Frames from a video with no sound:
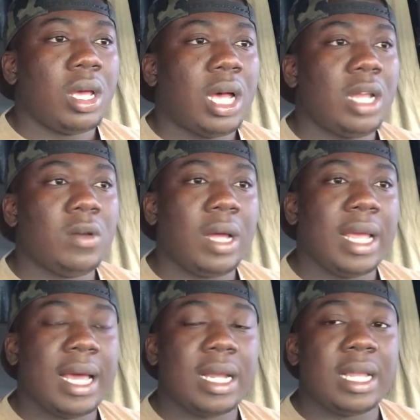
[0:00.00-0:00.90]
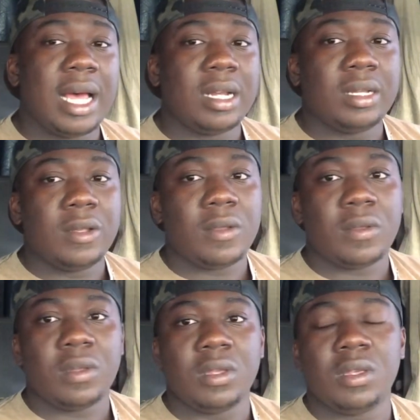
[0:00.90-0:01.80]
I know I got a lot of
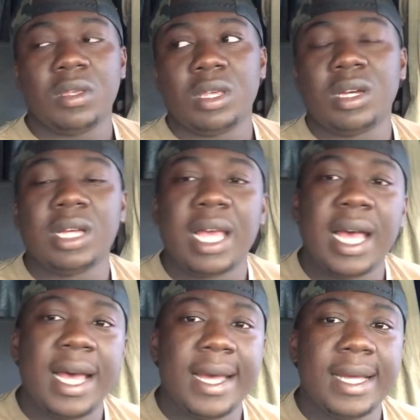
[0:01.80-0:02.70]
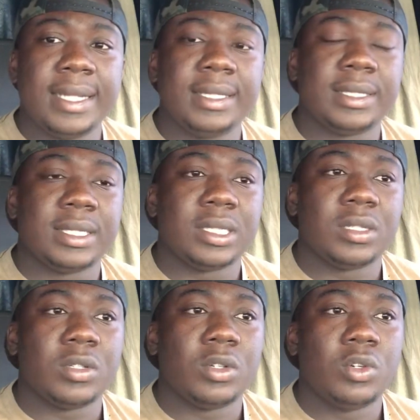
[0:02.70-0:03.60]
young guys
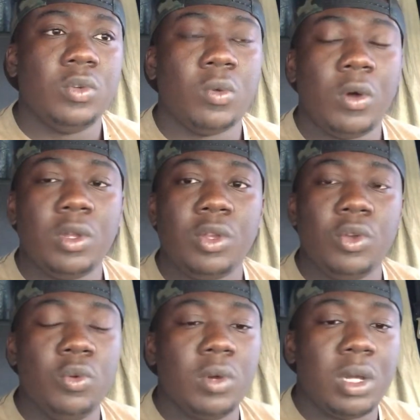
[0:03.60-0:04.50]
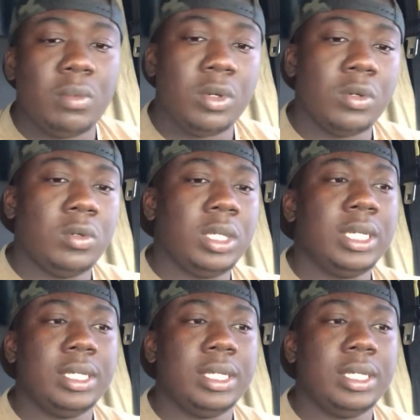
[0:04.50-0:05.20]
who want to do what I'm doing.